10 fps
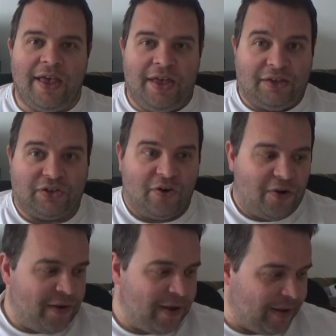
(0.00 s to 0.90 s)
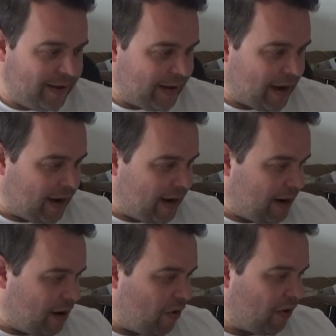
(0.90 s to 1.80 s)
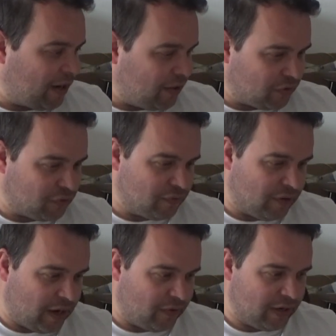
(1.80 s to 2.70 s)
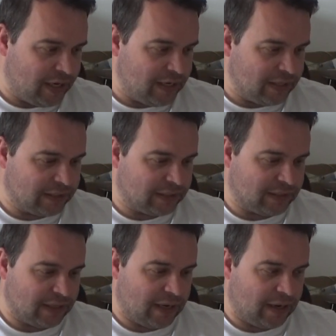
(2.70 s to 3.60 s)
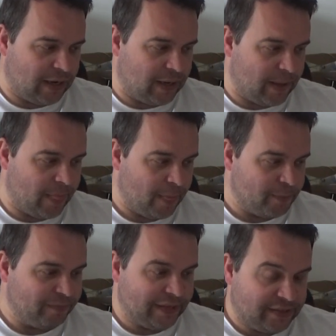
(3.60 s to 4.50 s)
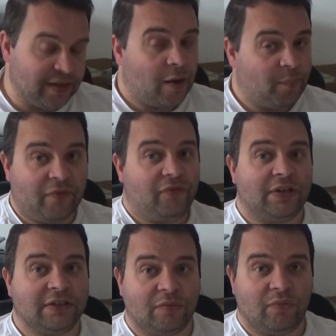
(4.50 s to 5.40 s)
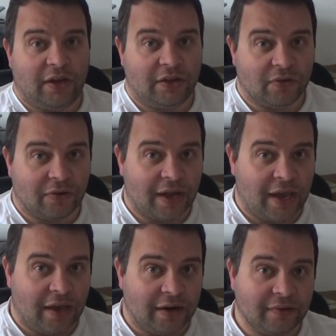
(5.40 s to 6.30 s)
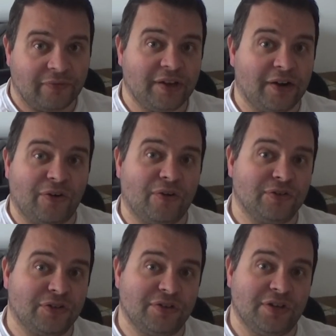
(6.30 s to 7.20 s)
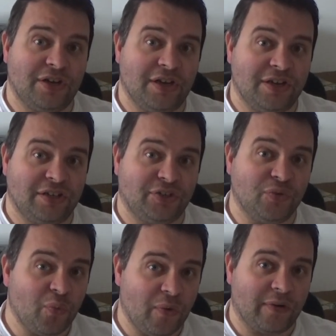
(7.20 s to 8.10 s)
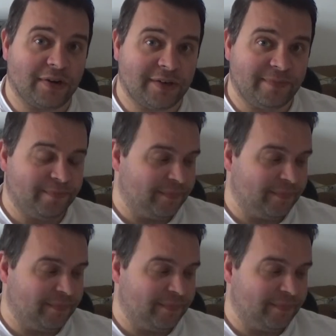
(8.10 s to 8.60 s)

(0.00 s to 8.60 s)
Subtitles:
So all I need to do now is set up everything in the simulator, and finger crossed it should work,